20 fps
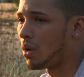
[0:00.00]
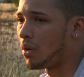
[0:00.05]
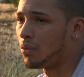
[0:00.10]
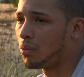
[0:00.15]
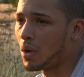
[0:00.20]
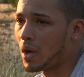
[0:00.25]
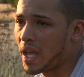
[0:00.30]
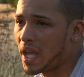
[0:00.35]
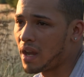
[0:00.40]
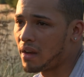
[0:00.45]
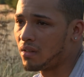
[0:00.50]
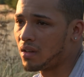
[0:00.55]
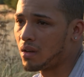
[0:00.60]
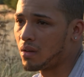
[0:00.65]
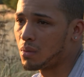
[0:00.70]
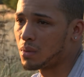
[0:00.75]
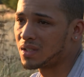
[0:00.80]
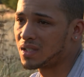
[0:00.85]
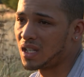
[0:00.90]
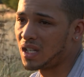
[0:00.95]
of what area it
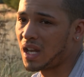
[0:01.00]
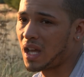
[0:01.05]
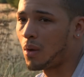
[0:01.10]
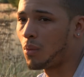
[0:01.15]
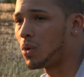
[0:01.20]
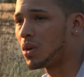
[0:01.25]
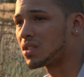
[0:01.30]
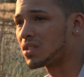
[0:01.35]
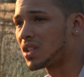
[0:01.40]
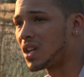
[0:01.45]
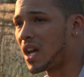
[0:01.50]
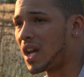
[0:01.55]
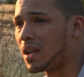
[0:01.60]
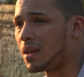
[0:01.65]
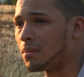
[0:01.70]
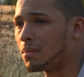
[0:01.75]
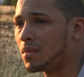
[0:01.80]
was in at what time.